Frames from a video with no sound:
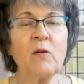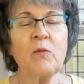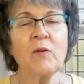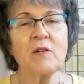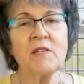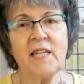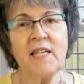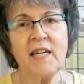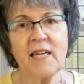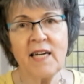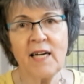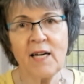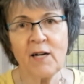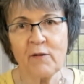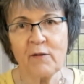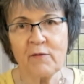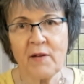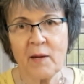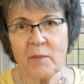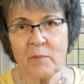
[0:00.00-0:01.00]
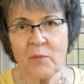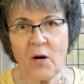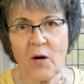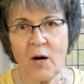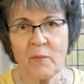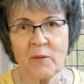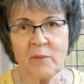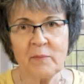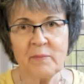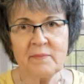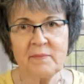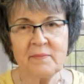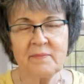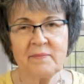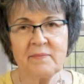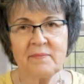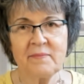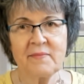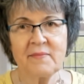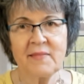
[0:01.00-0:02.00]
will take care of that problem.
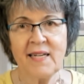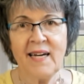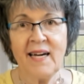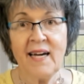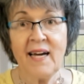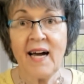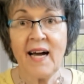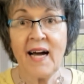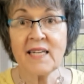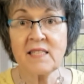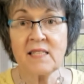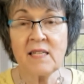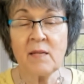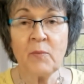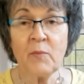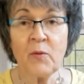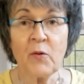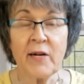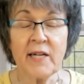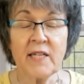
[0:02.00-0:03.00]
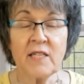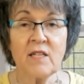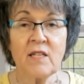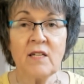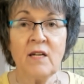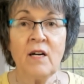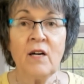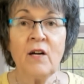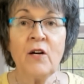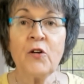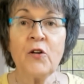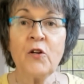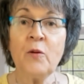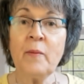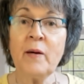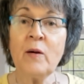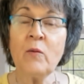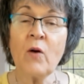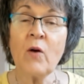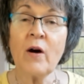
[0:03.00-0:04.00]
At some point, you
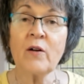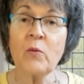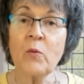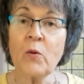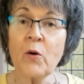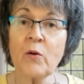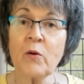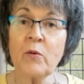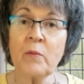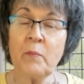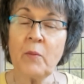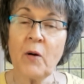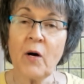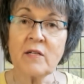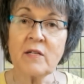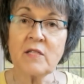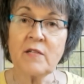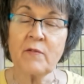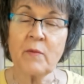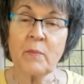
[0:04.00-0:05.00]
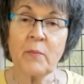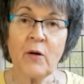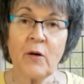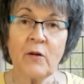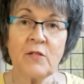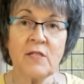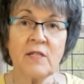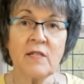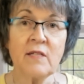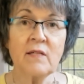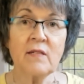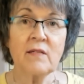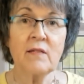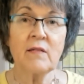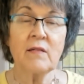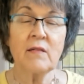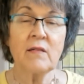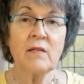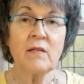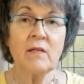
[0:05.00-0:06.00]
may want to work with parts of a person.
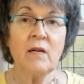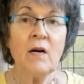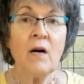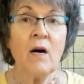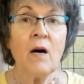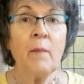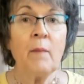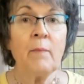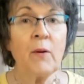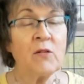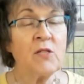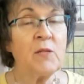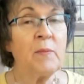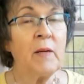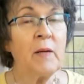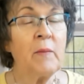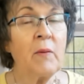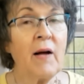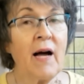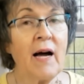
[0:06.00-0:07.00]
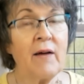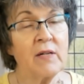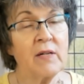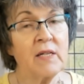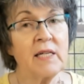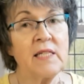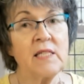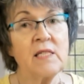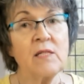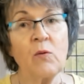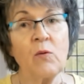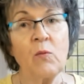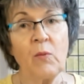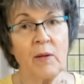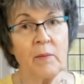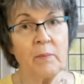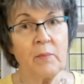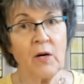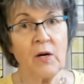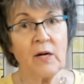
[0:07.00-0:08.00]
Most people have at least
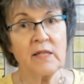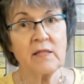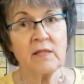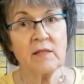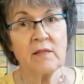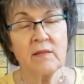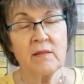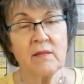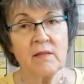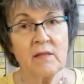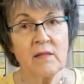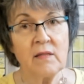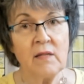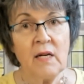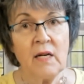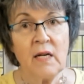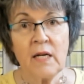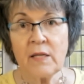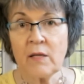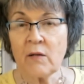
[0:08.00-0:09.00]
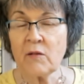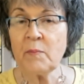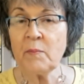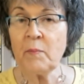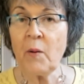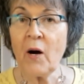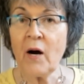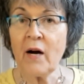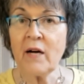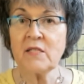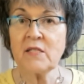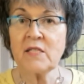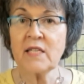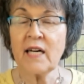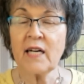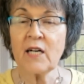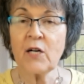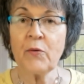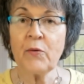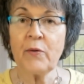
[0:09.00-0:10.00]
one part. Those parts
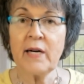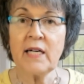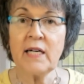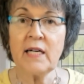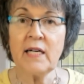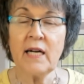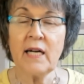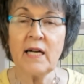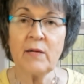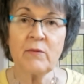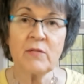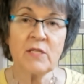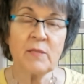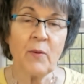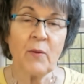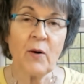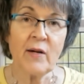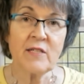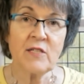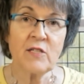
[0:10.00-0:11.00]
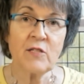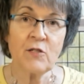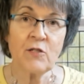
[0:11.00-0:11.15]
get created in response to